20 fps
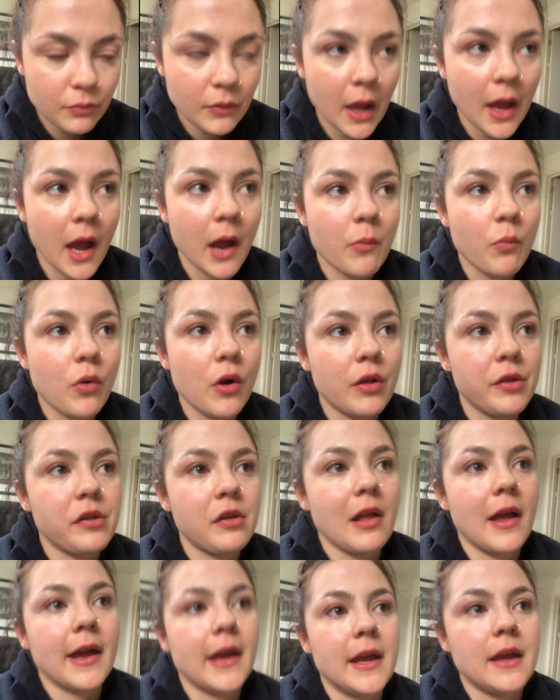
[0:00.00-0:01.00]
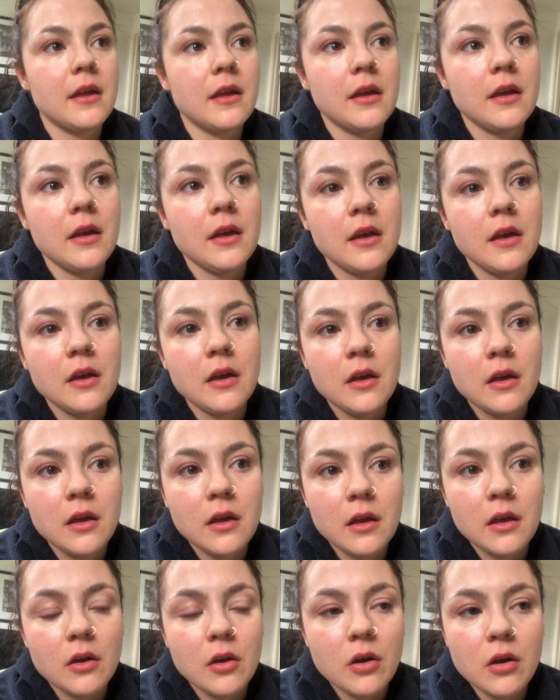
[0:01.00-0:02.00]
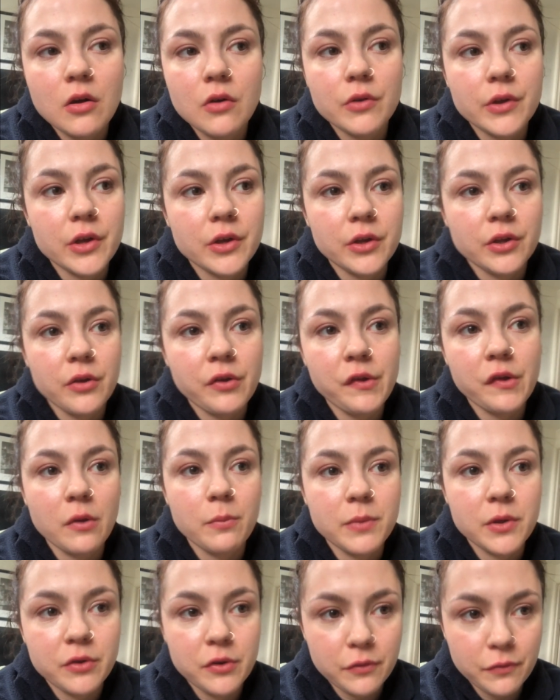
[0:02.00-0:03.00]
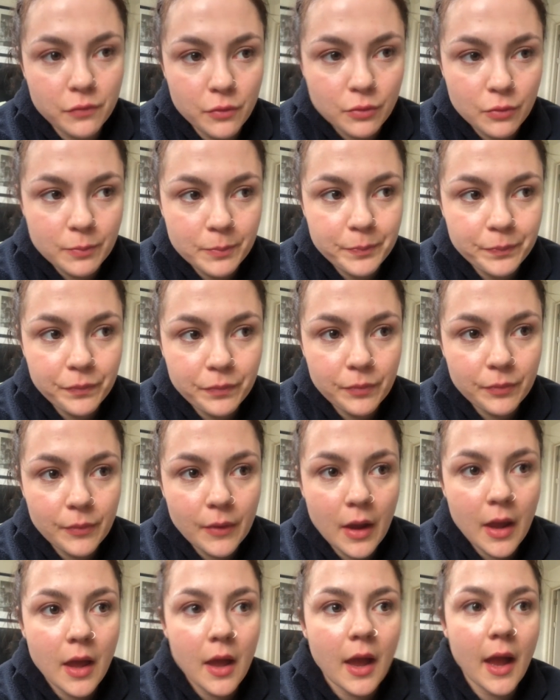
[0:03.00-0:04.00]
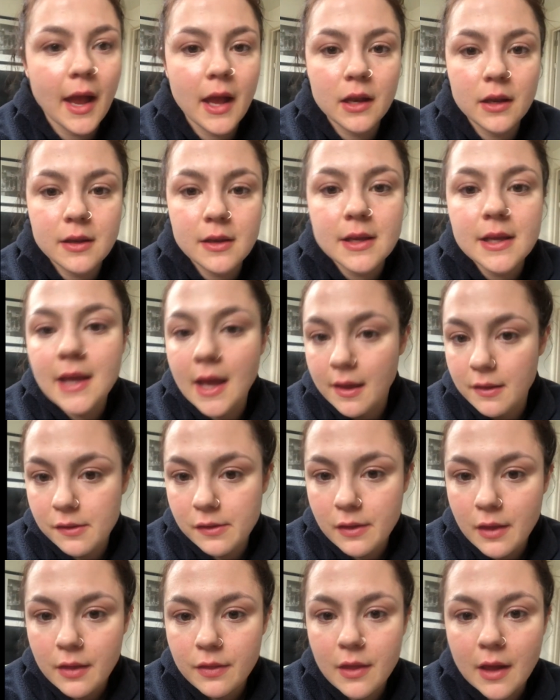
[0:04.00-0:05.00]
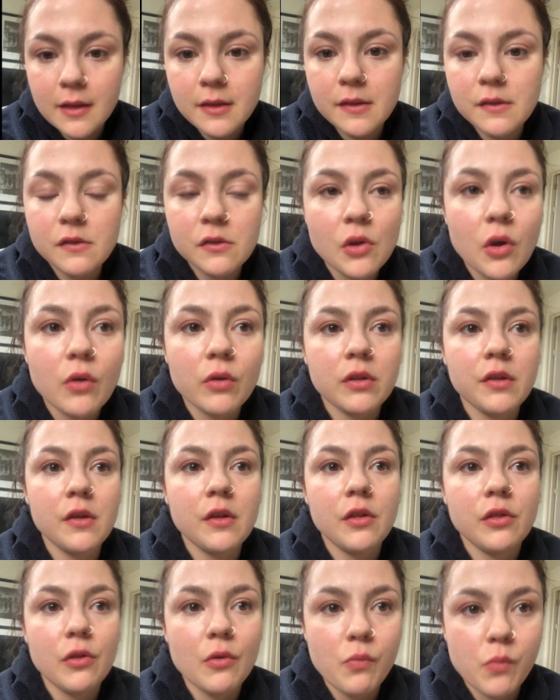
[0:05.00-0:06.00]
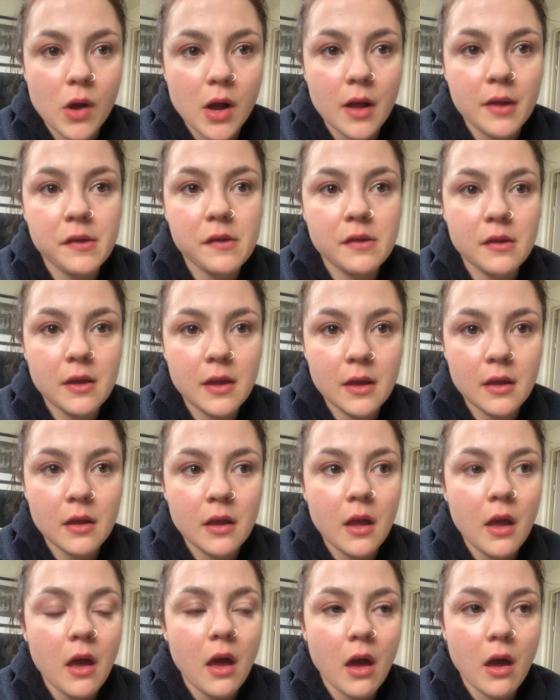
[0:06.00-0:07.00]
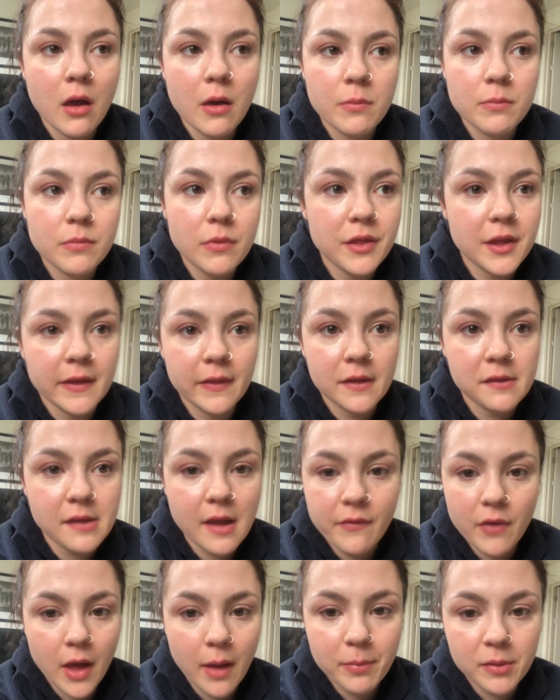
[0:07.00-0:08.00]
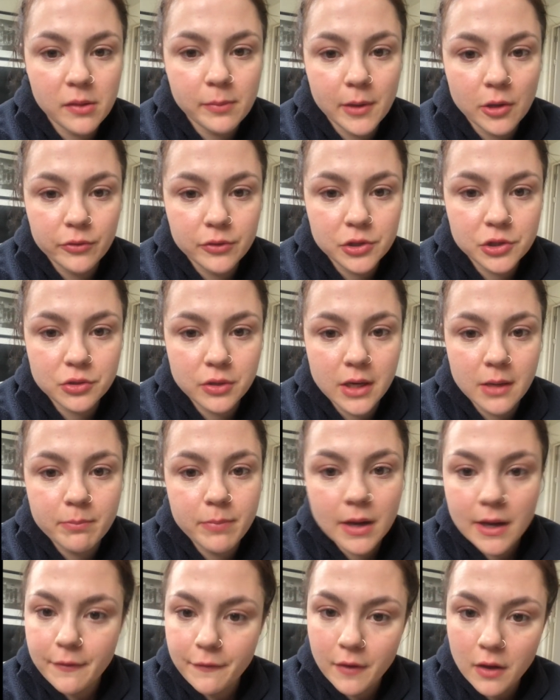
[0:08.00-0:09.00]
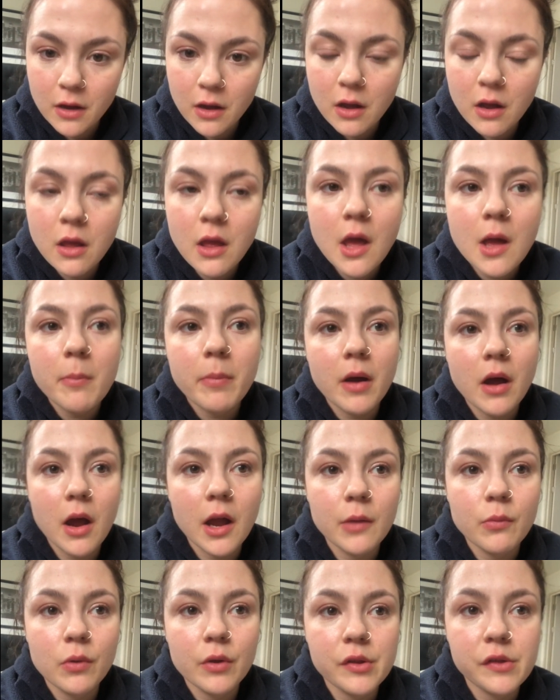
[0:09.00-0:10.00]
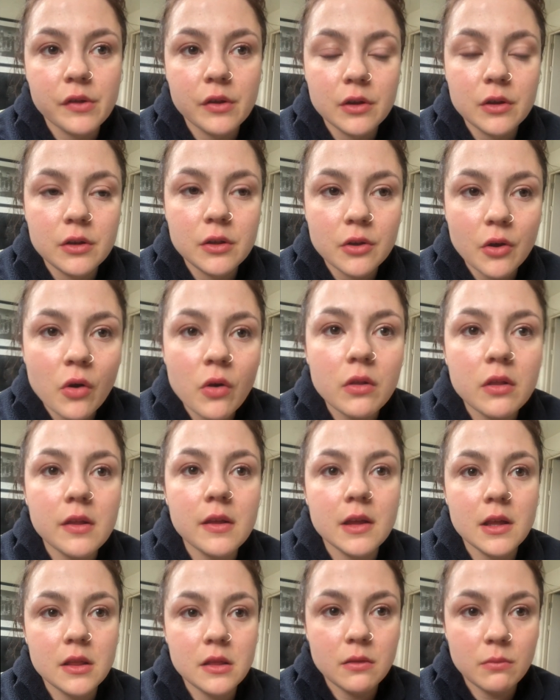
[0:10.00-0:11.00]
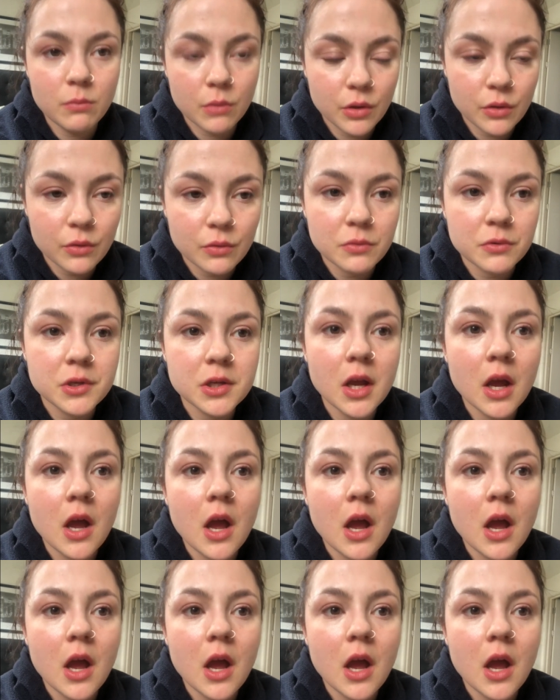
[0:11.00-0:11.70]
and was like, "Oh, you're so beautiful." And yes, that is not the worst thing that's ever happened to me on the street by far, but I was not in the mood.